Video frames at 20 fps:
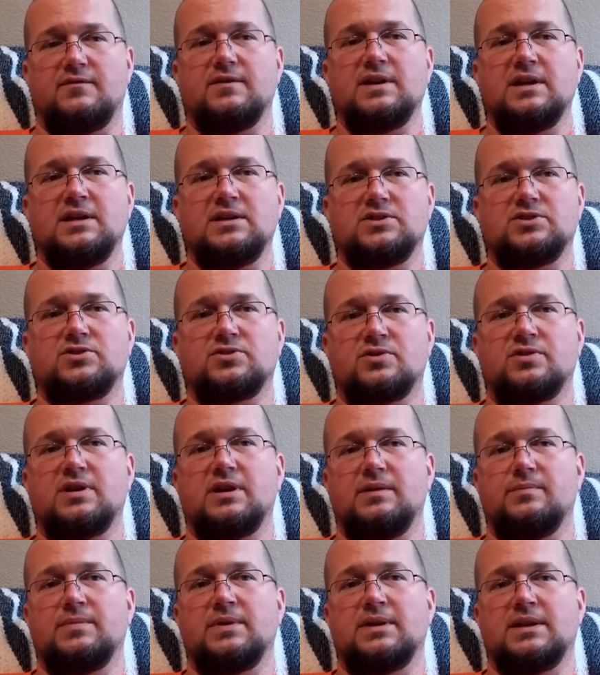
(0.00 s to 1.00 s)
each
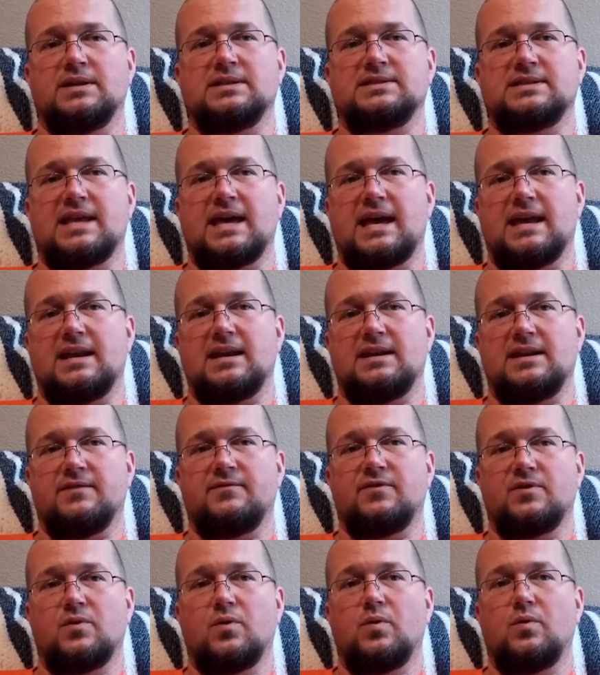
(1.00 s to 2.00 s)
treatment is that
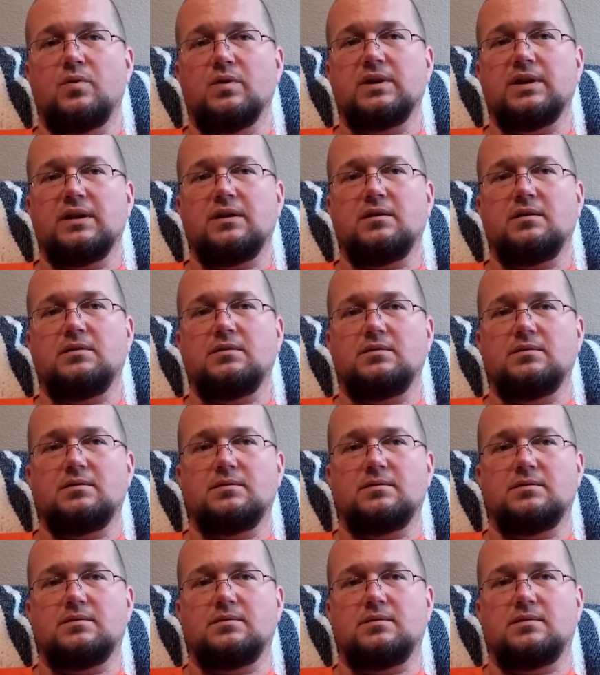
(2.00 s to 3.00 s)
difficult here,
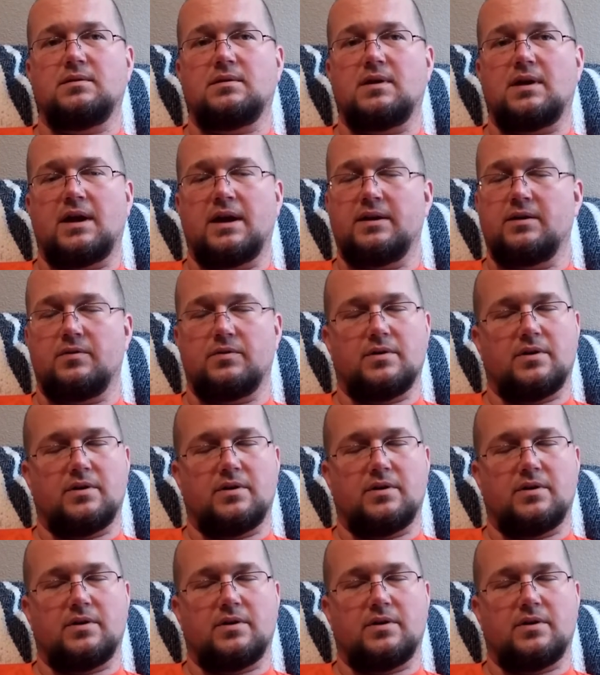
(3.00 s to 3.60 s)
I don't